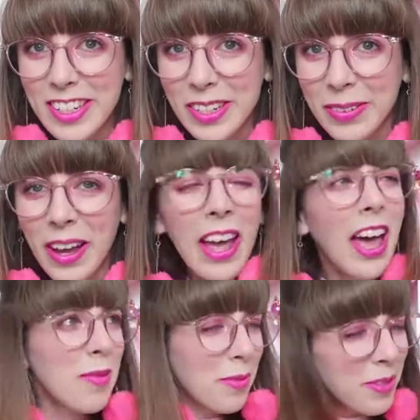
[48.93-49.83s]
to do.
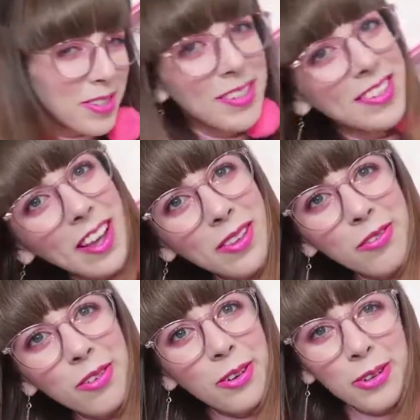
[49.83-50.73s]
I'm also sat
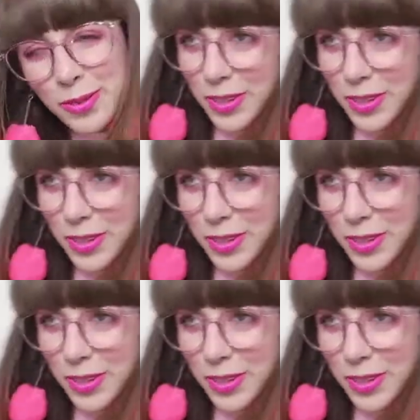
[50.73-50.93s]
on the floor,